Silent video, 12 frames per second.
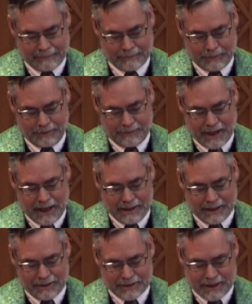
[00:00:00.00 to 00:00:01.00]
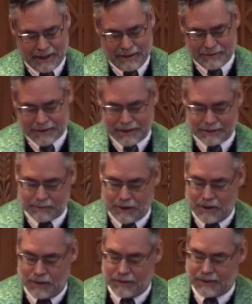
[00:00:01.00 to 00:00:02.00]
We find ourselves on the
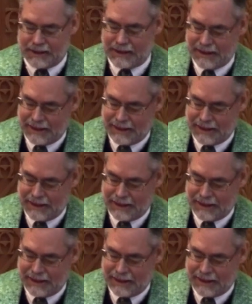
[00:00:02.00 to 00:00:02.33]
road,